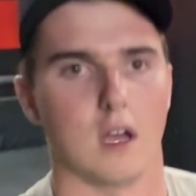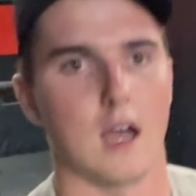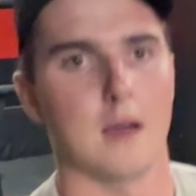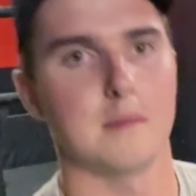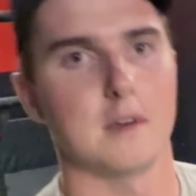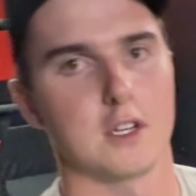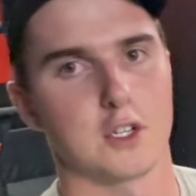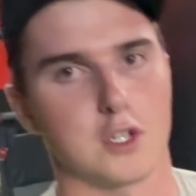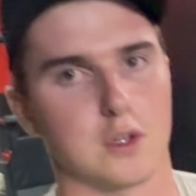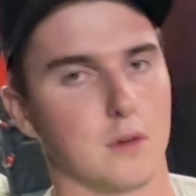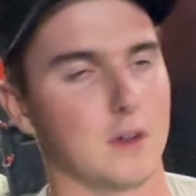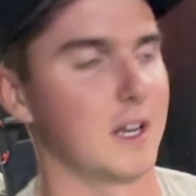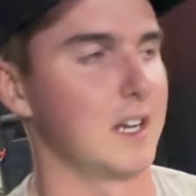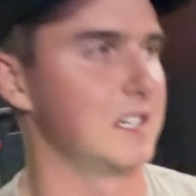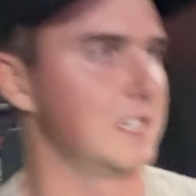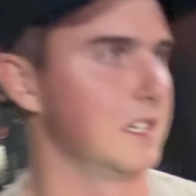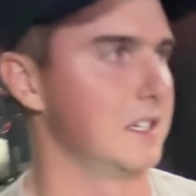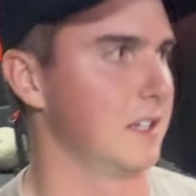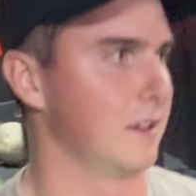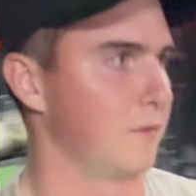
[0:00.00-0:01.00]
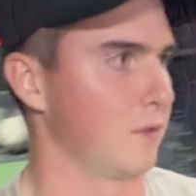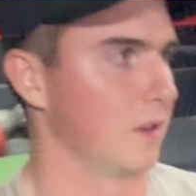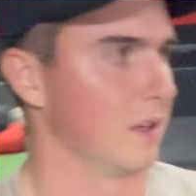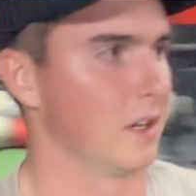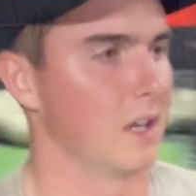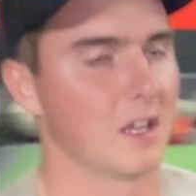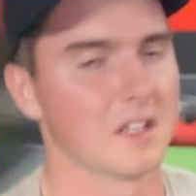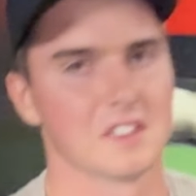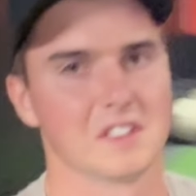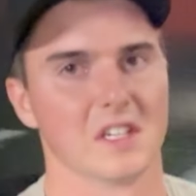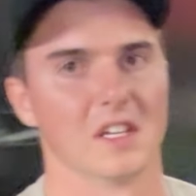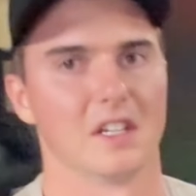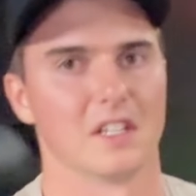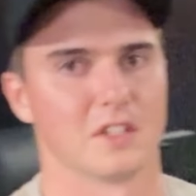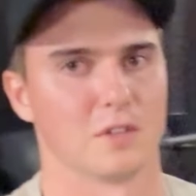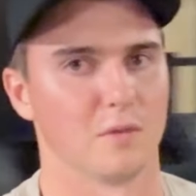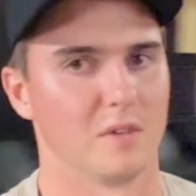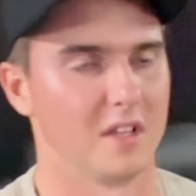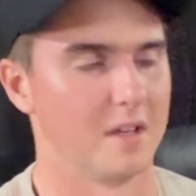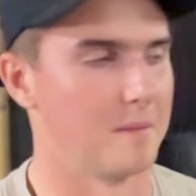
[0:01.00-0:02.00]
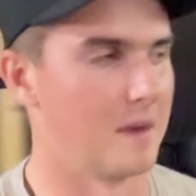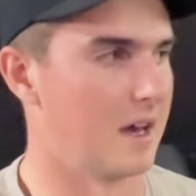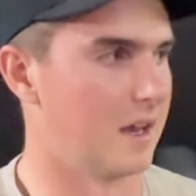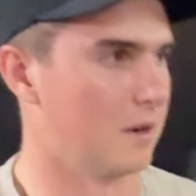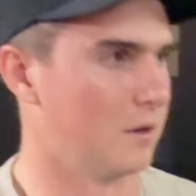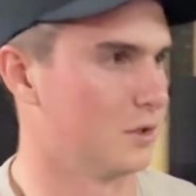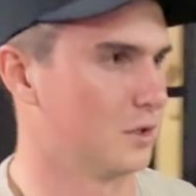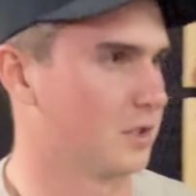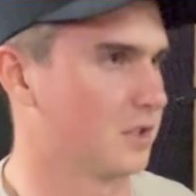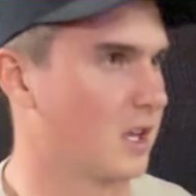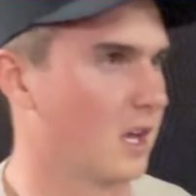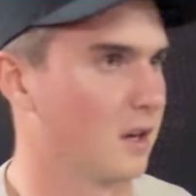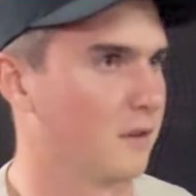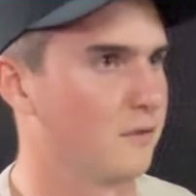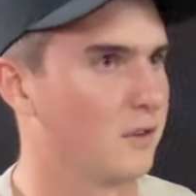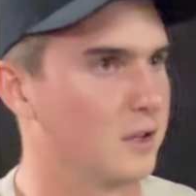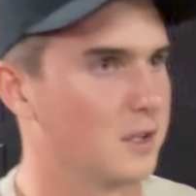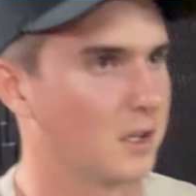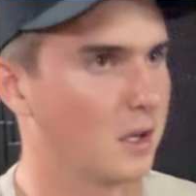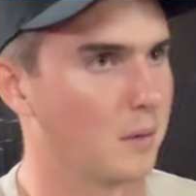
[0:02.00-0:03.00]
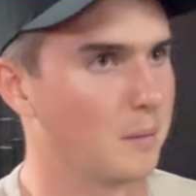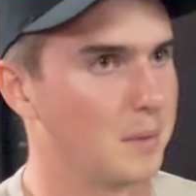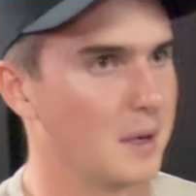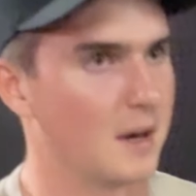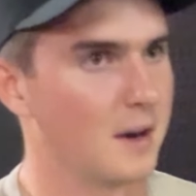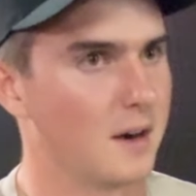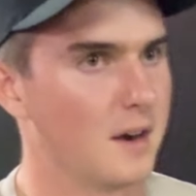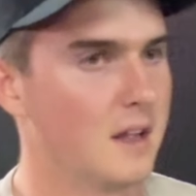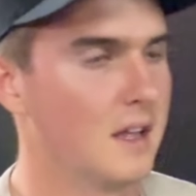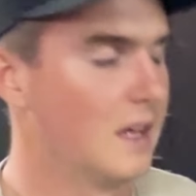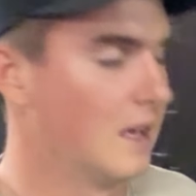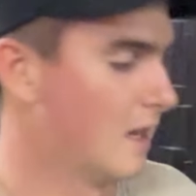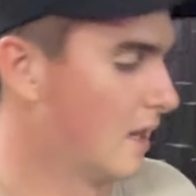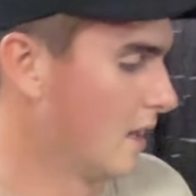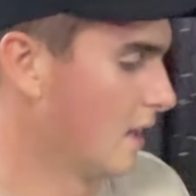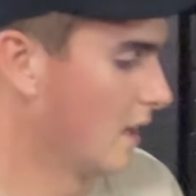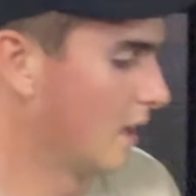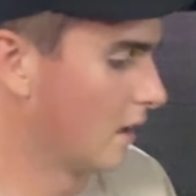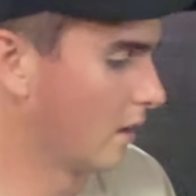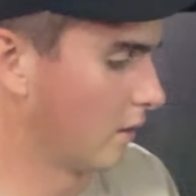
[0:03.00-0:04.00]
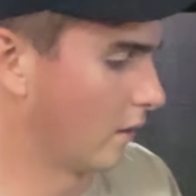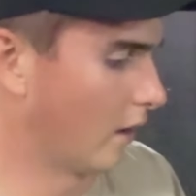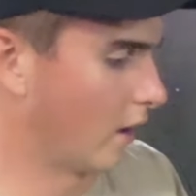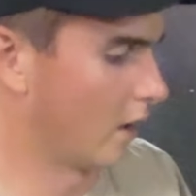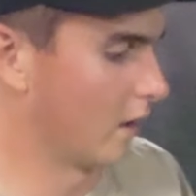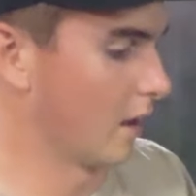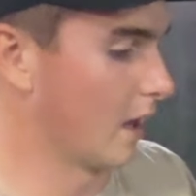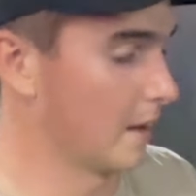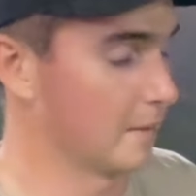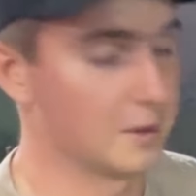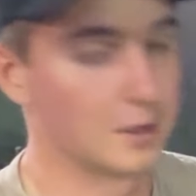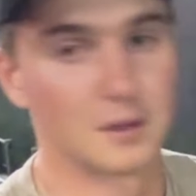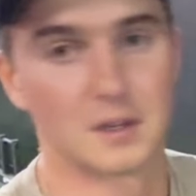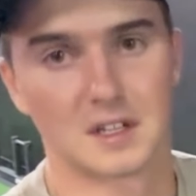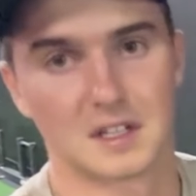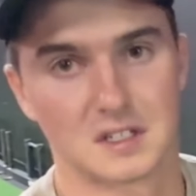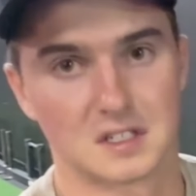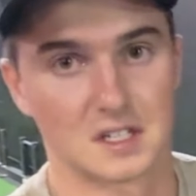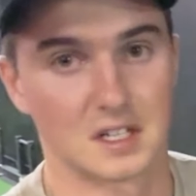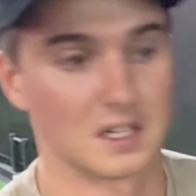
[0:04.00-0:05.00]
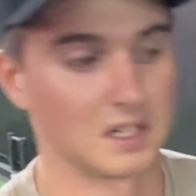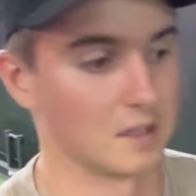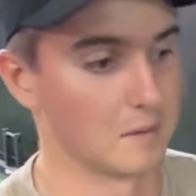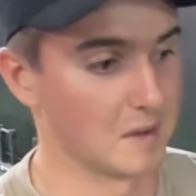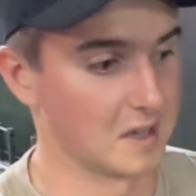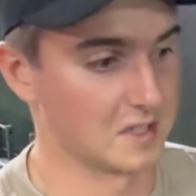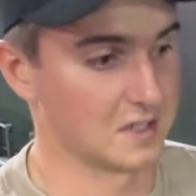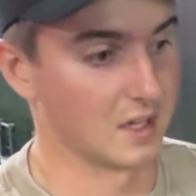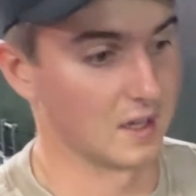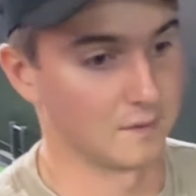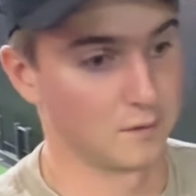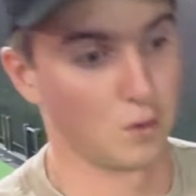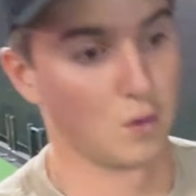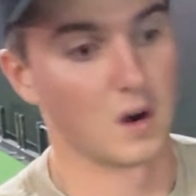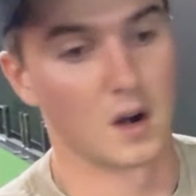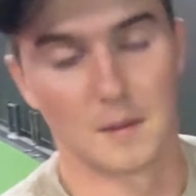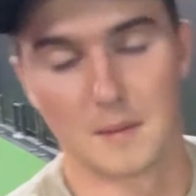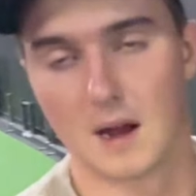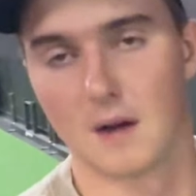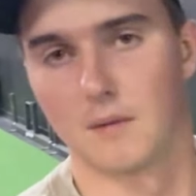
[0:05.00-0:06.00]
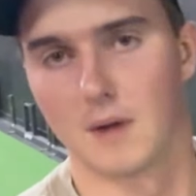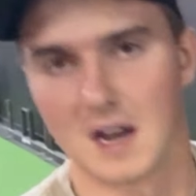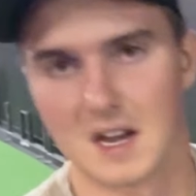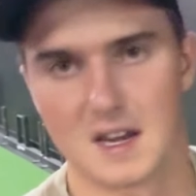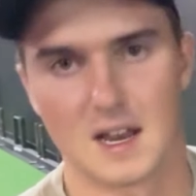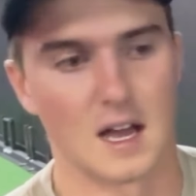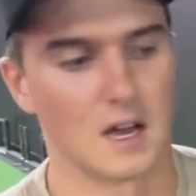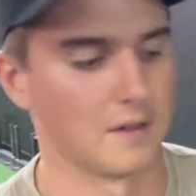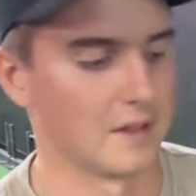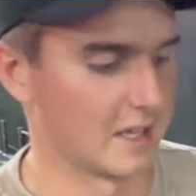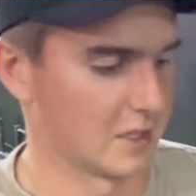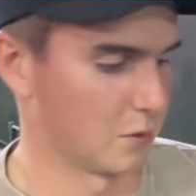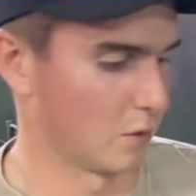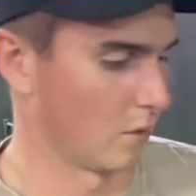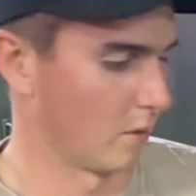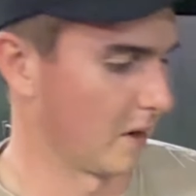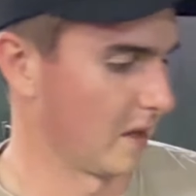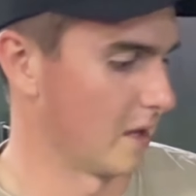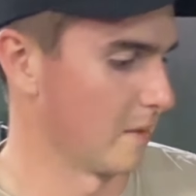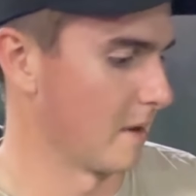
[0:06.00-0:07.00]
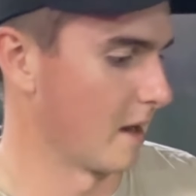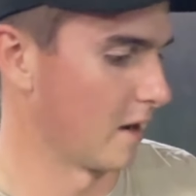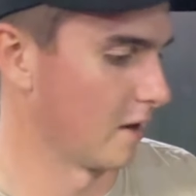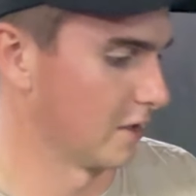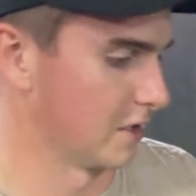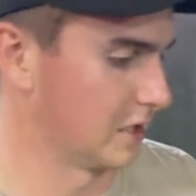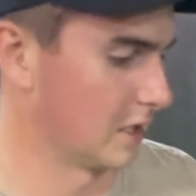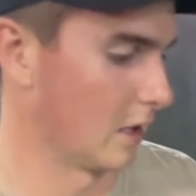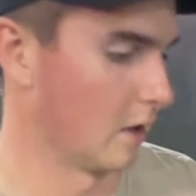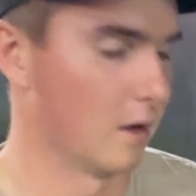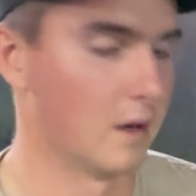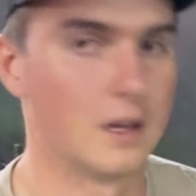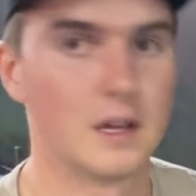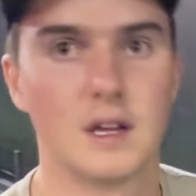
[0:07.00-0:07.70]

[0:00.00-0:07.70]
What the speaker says: I'm not sure what I did different. And honestly, it doesn't really matter. It was just kind of fun to compare. All I'm doing is getting the baseline for where I'm at right now. And that's what really matters. So.